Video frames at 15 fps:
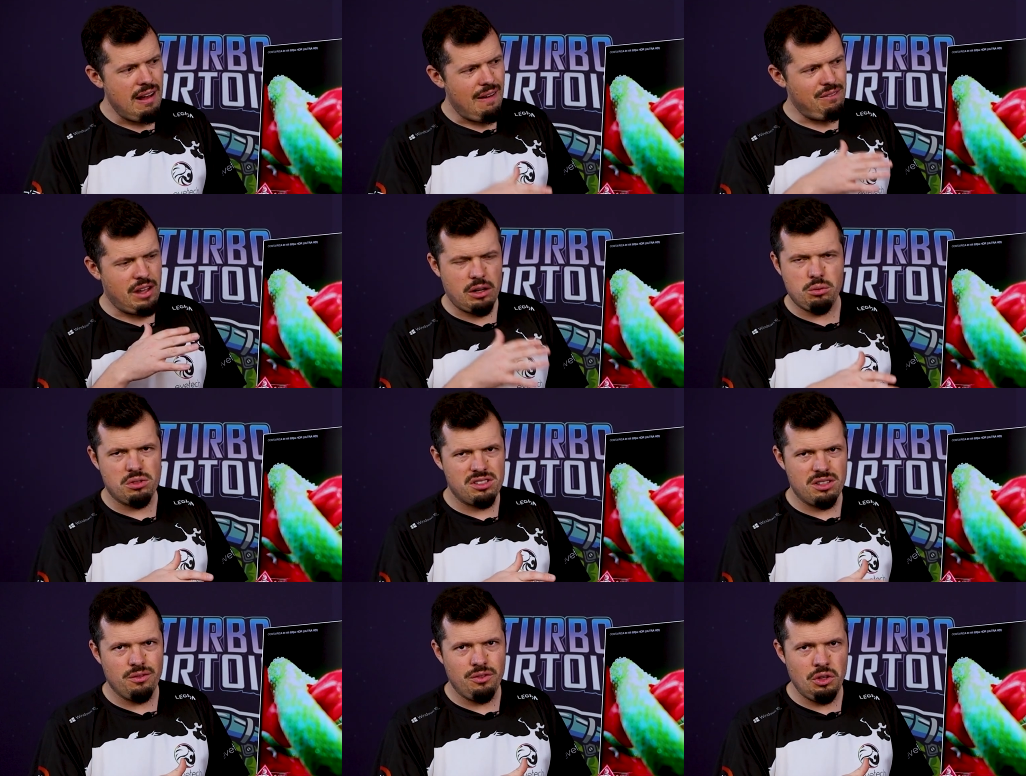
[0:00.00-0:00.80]
and that
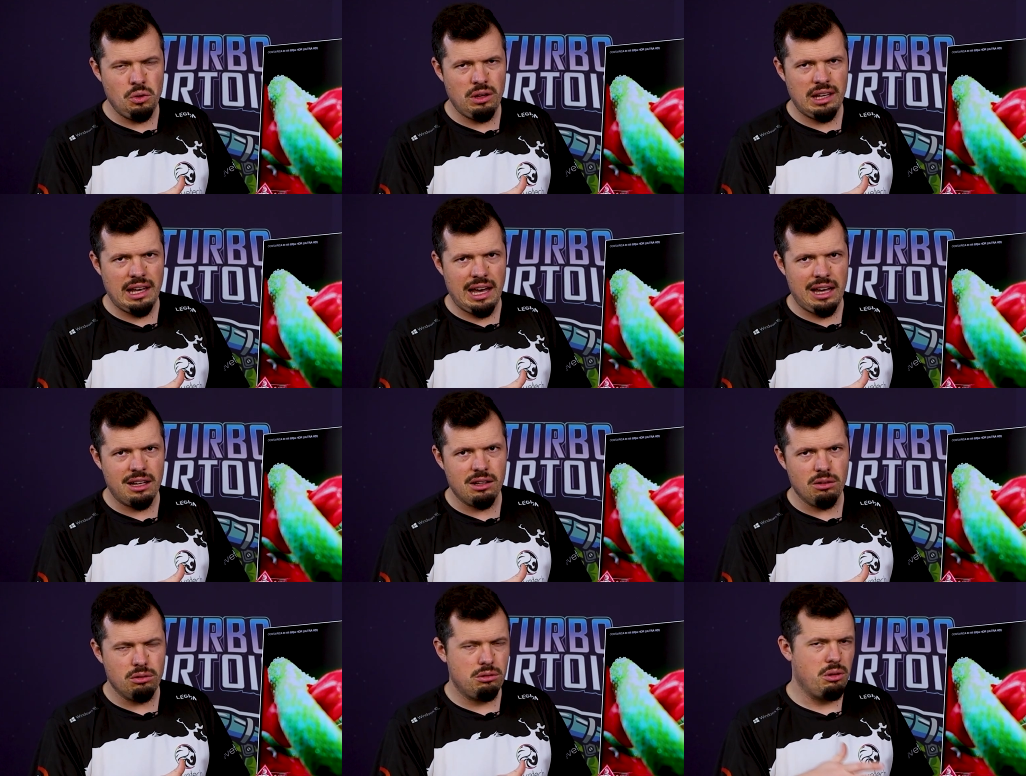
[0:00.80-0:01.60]
was the viewing
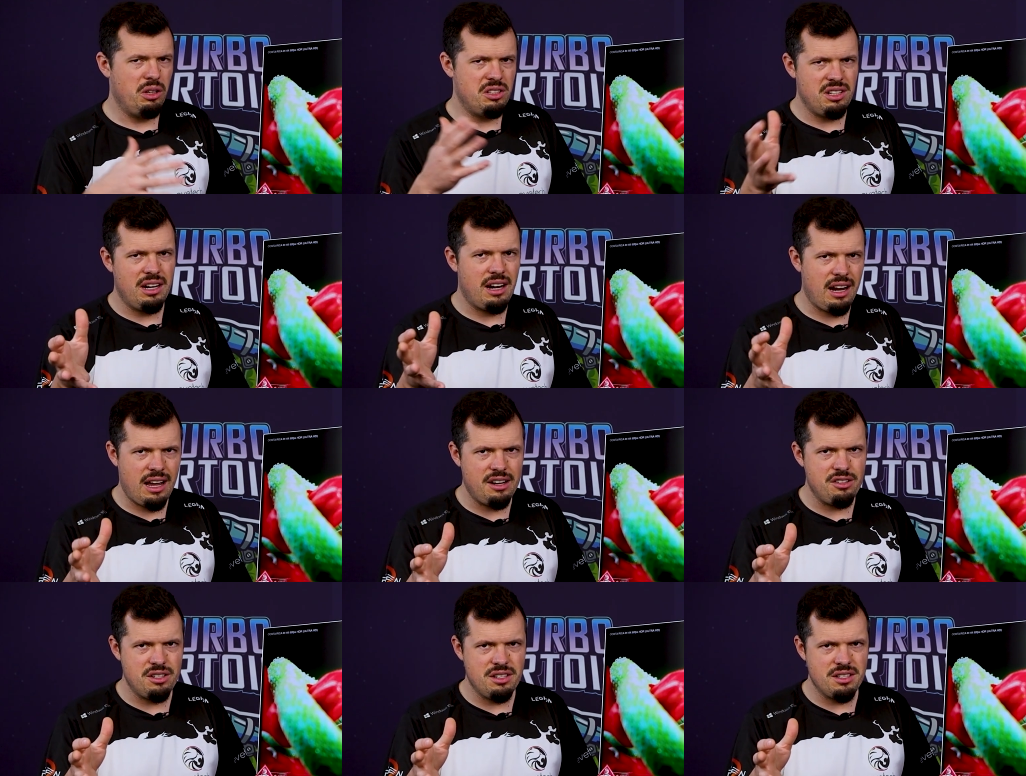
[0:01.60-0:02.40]
angle quoted at
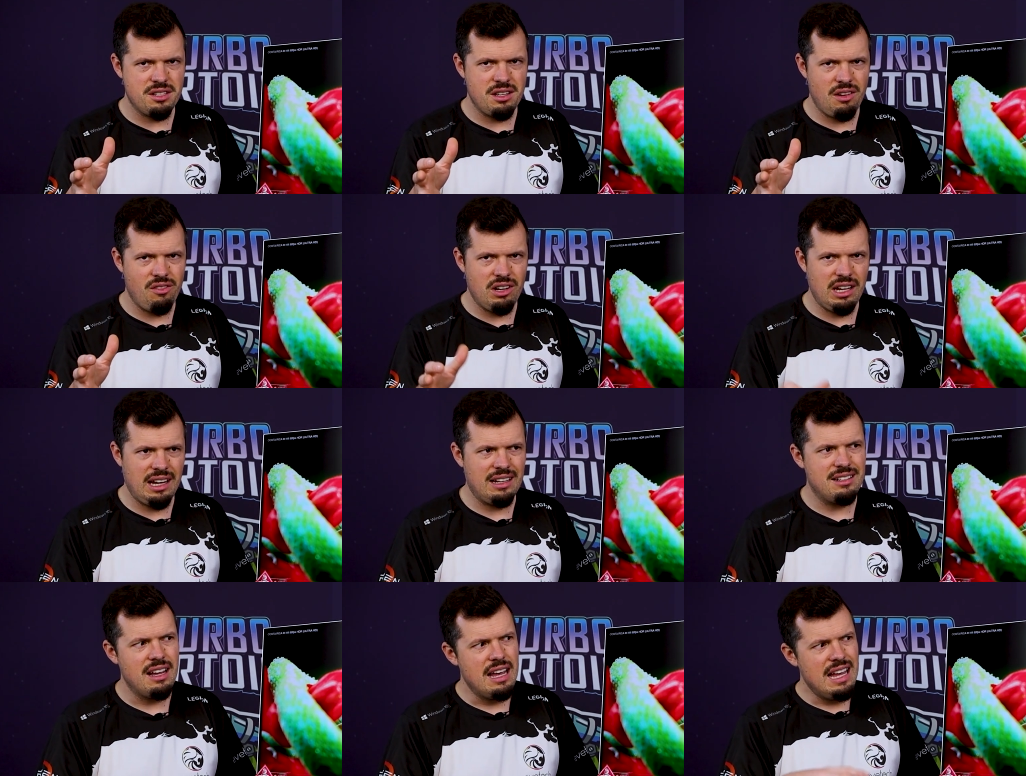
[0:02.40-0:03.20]
178.